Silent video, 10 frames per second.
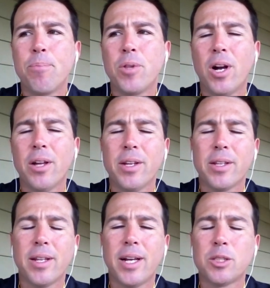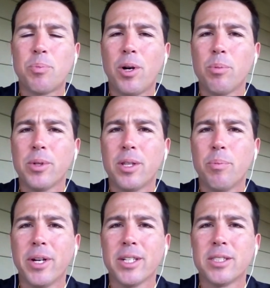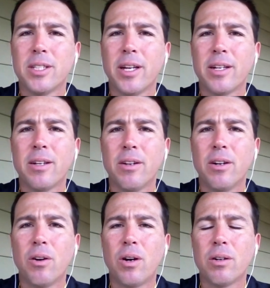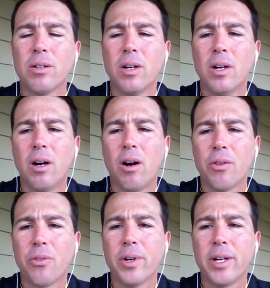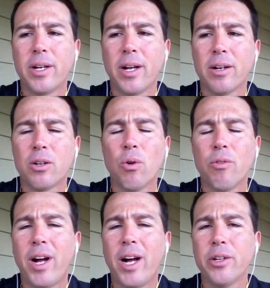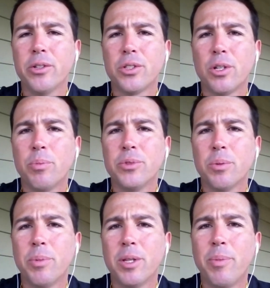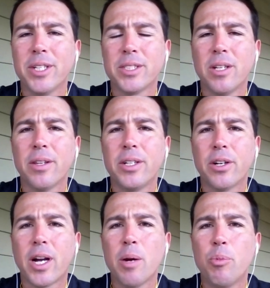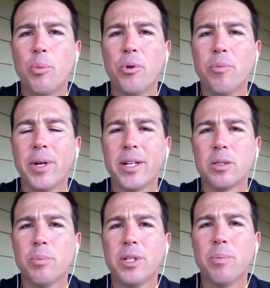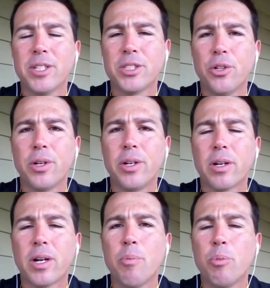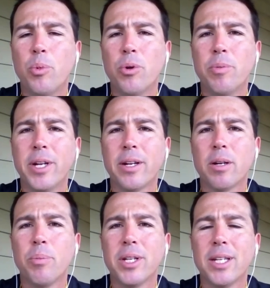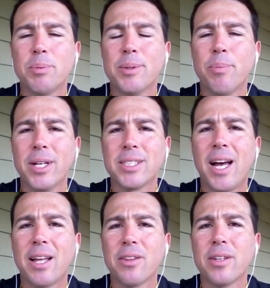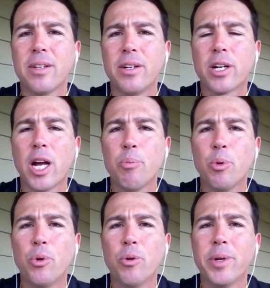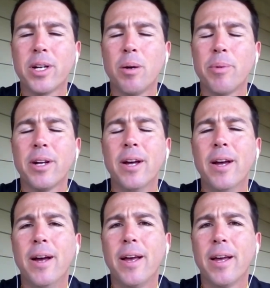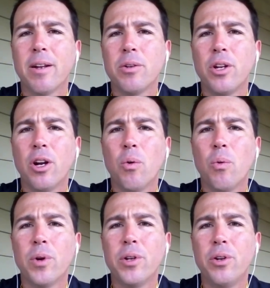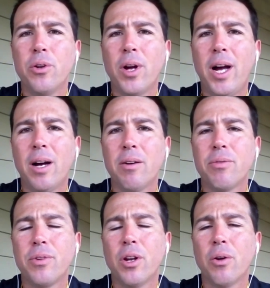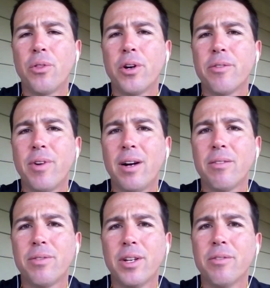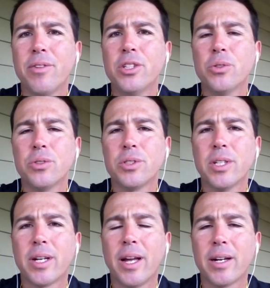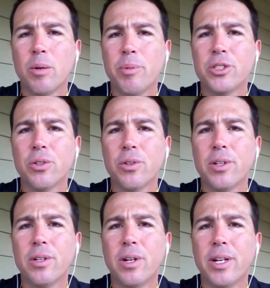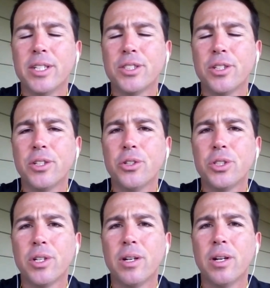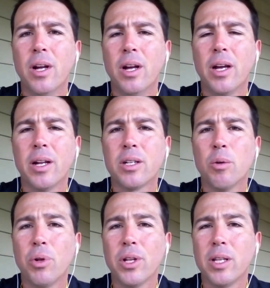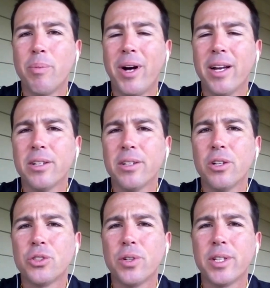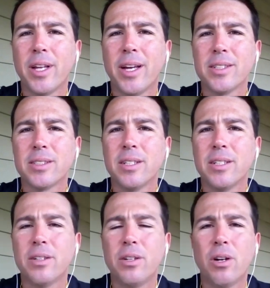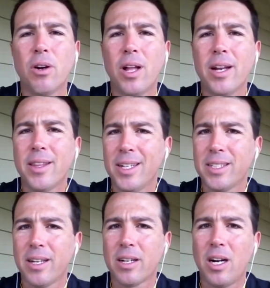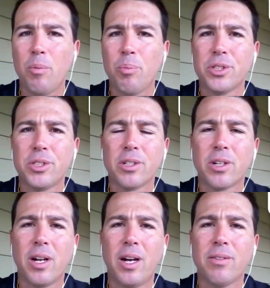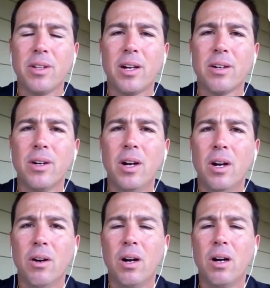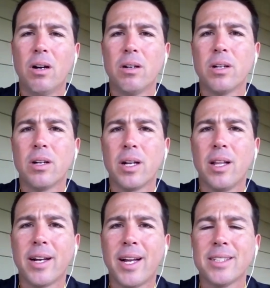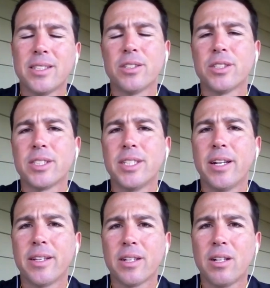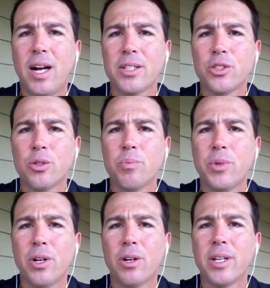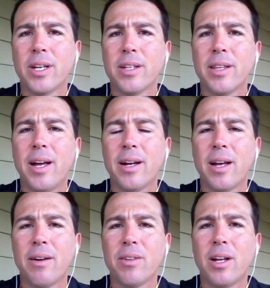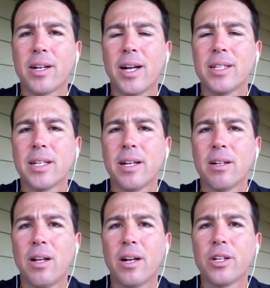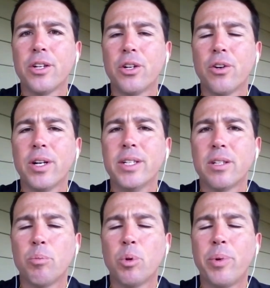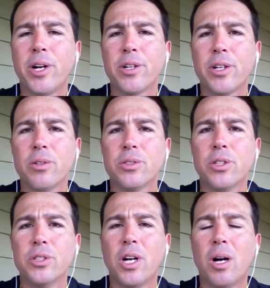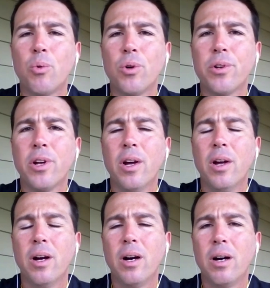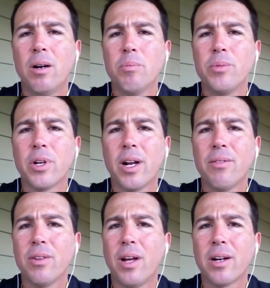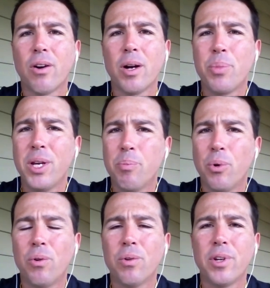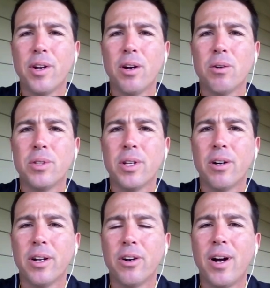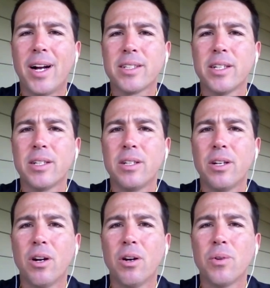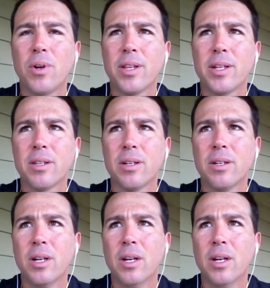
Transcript: You know, I think that that's probably the biggest thing. You know, our three kind of core values are to be the best son that you're capable of being, to be the best student you're capable of being, and be the best athlete that you're capable of becoming. And, you know, when you have, you know, 35 individuals that kind of come into an institution and completely buy into those three things, then, you know, a lot of things get accomplished. You're going to have a lot of guys that are succeeding in the classroom, you know, on the end of that, you have a lot of guys that get a lot of good degrees and are prepared to go into the job world. You're going to have a lot of great people, you know, that are interacting. You know, I think the